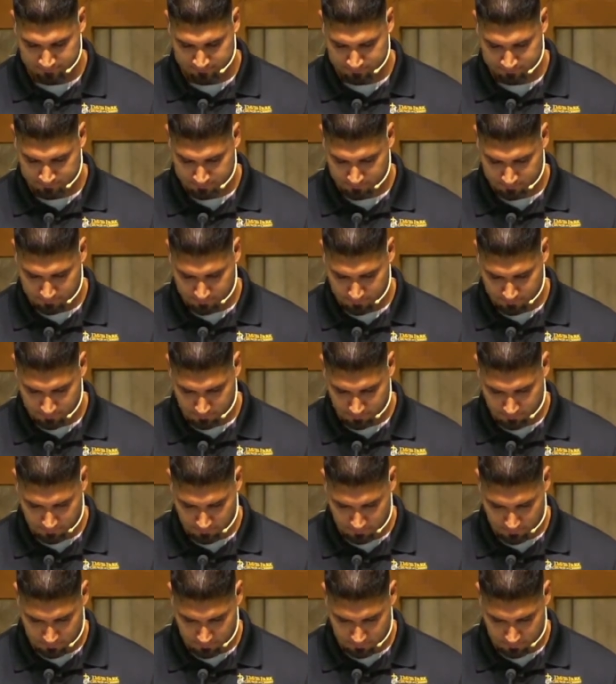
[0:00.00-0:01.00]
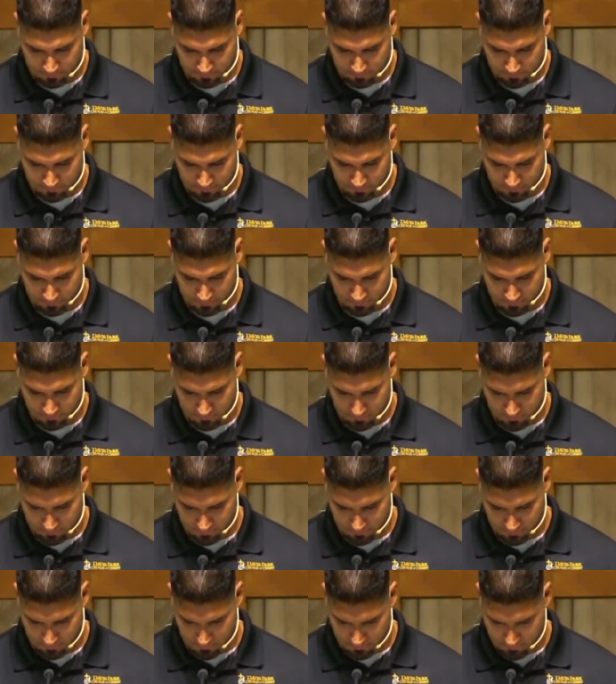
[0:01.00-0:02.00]

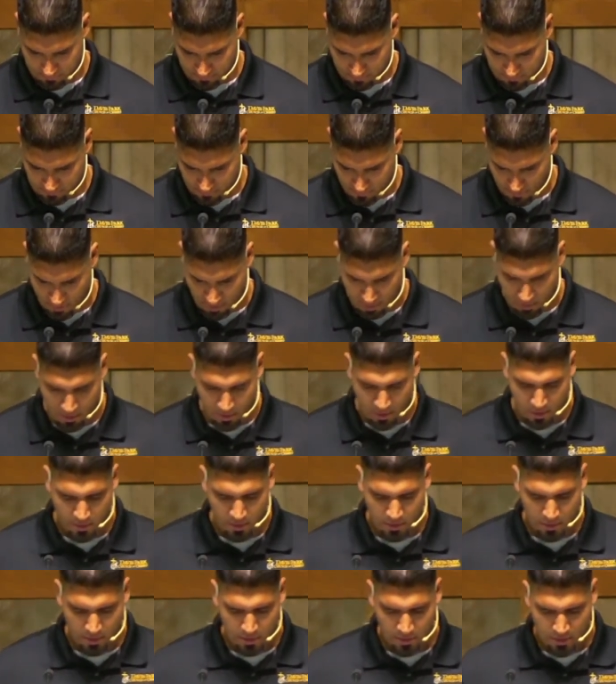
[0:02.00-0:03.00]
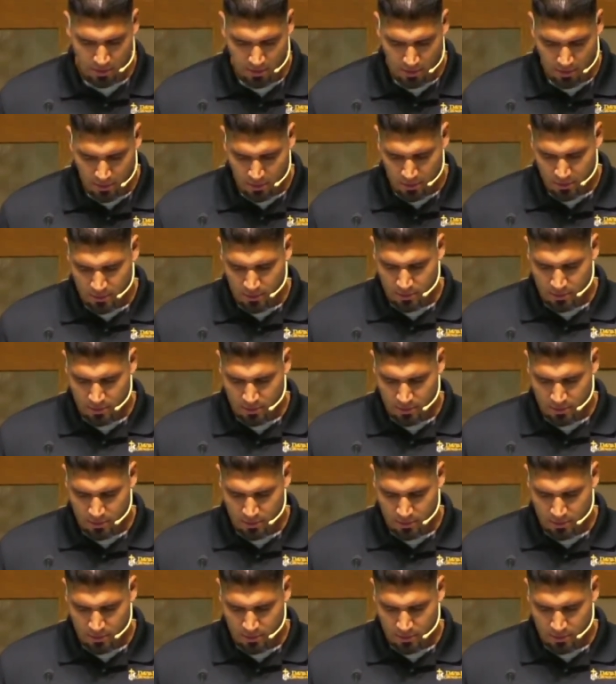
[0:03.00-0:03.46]
[no speech]